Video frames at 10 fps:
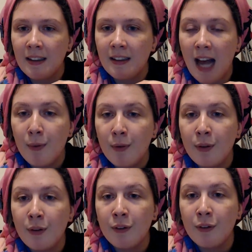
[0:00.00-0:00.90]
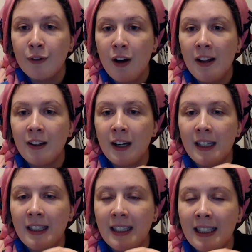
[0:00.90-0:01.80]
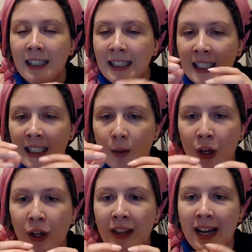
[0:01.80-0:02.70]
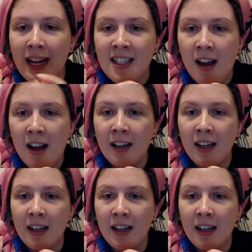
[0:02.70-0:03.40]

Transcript: Abba, Father, and there's the word there, the Son,